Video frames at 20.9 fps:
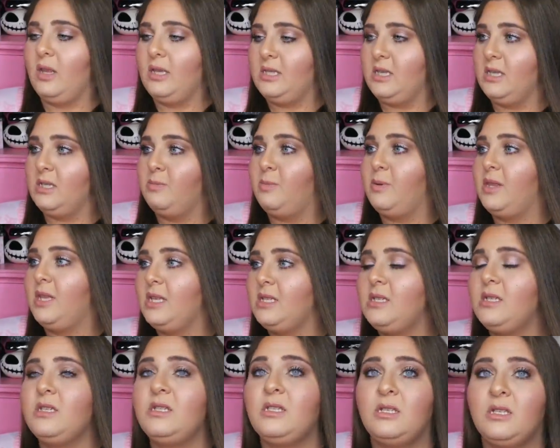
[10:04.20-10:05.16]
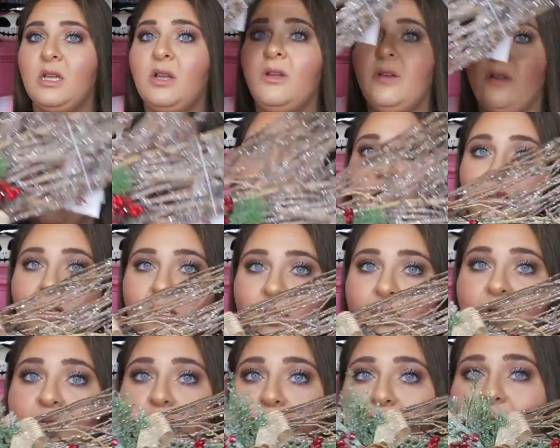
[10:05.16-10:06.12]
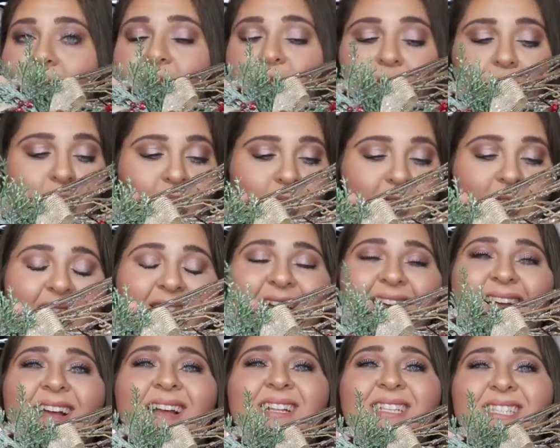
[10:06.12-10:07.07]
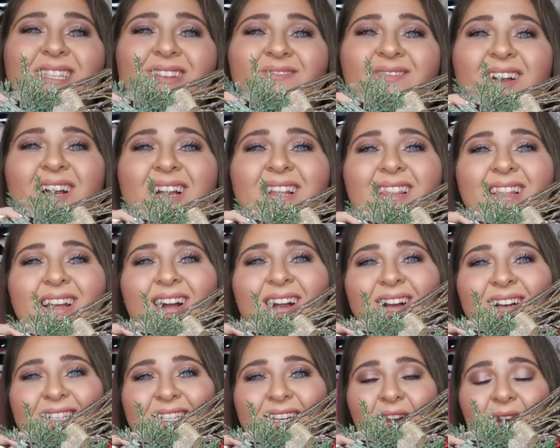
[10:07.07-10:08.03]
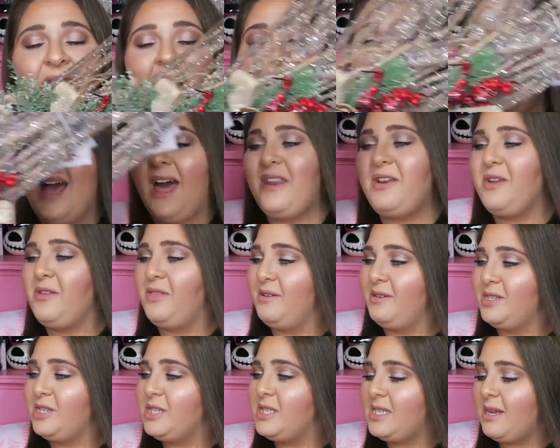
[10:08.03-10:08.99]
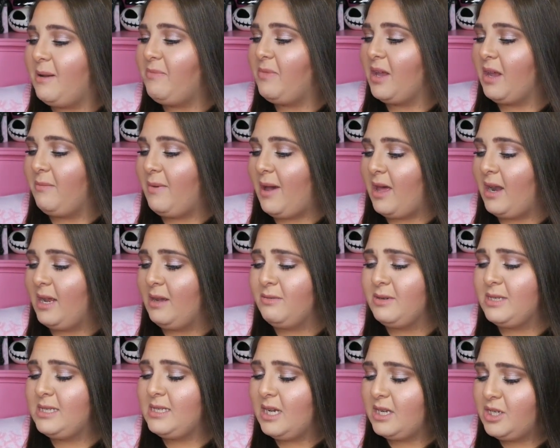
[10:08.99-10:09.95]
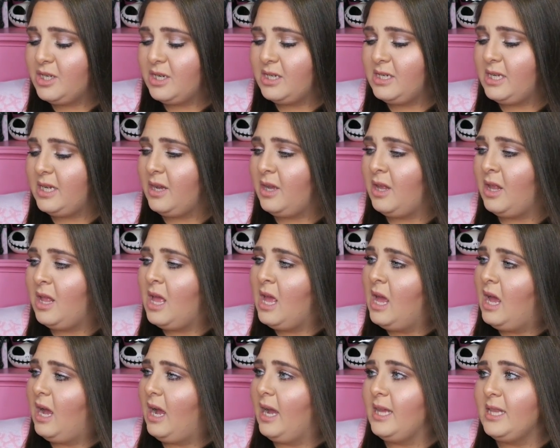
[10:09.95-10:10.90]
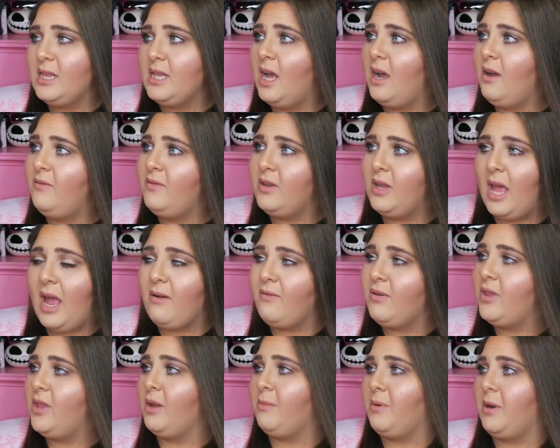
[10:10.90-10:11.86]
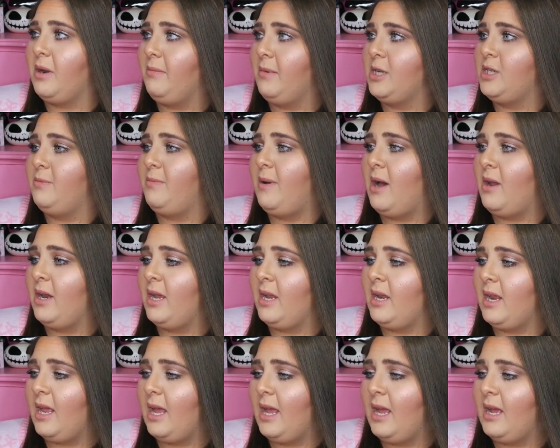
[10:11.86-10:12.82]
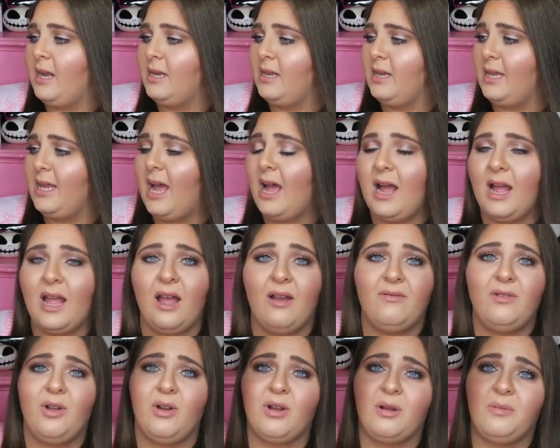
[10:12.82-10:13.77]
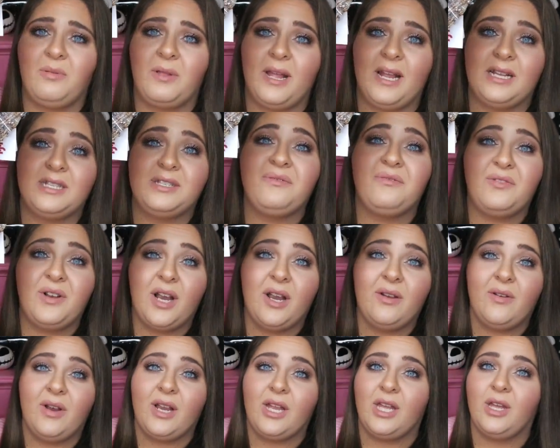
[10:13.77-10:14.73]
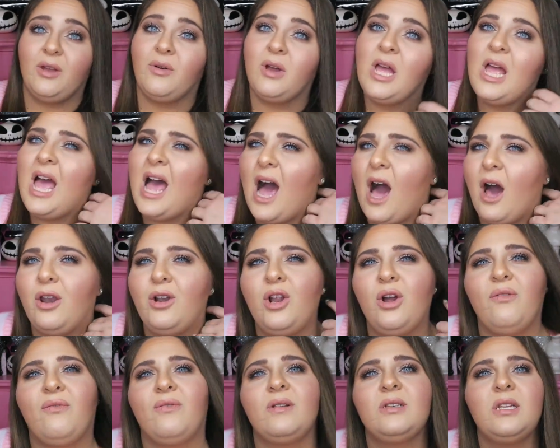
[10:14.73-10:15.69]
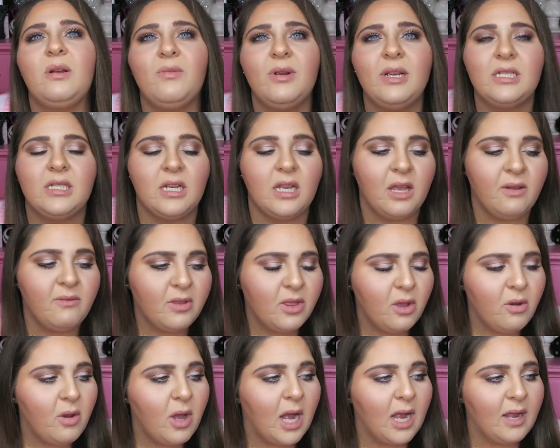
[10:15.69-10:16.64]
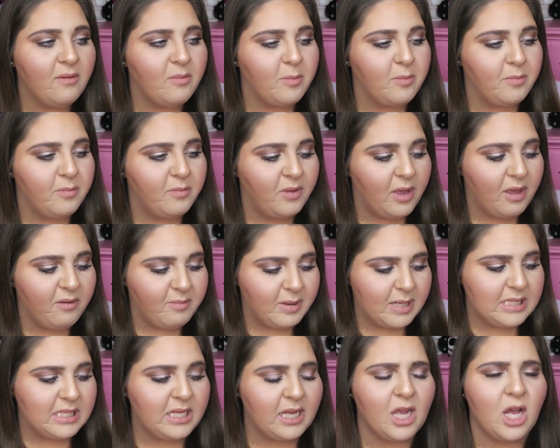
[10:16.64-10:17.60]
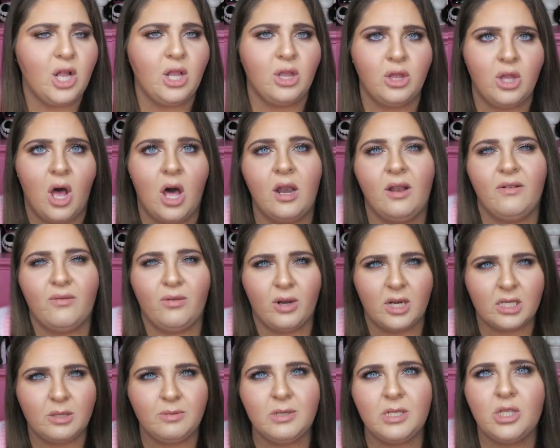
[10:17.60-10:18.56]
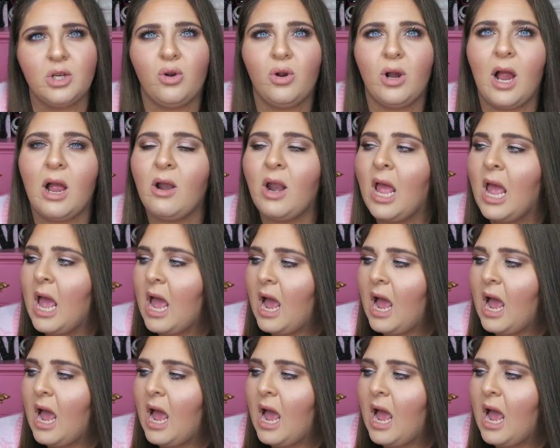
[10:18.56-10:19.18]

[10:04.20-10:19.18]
this is, but this is quite tall. It's very large. And I don't know, there's just something about it. It was such a good deal. I loved everything pretty much about it. And yeah, I have no complaints. Very, very cute. I don't know, for some reason, even though I have been seeing a lot of Christmas decor out,